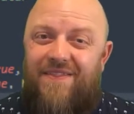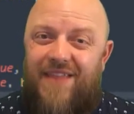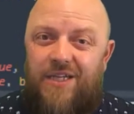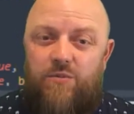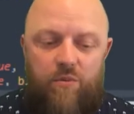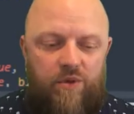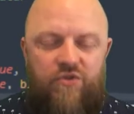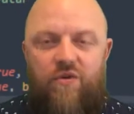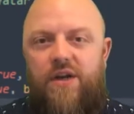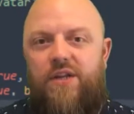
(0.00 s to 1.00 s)
That's what we're
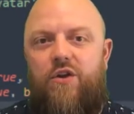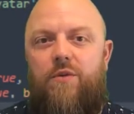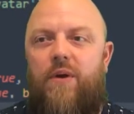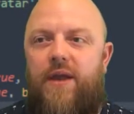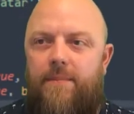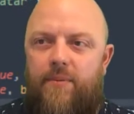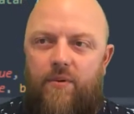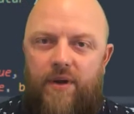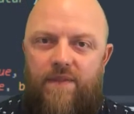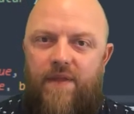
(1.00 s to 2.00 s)
trying to do by
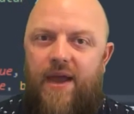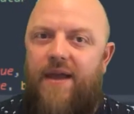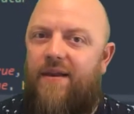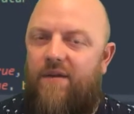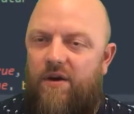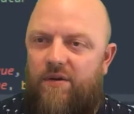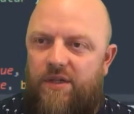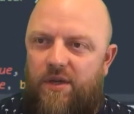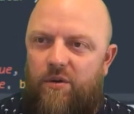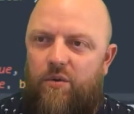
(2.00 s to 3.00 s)
importing that, and
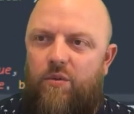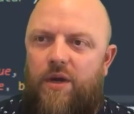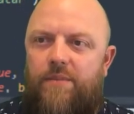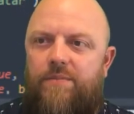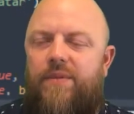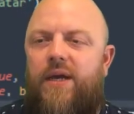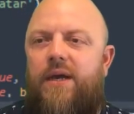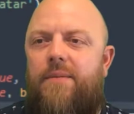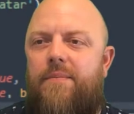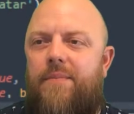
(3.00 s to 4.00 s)
it will all come
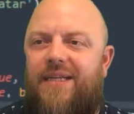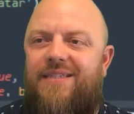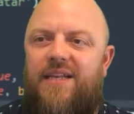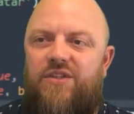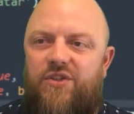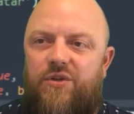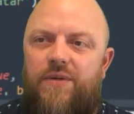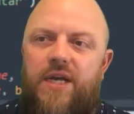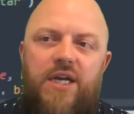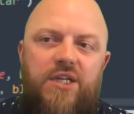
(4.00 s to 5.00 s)
make sense soon.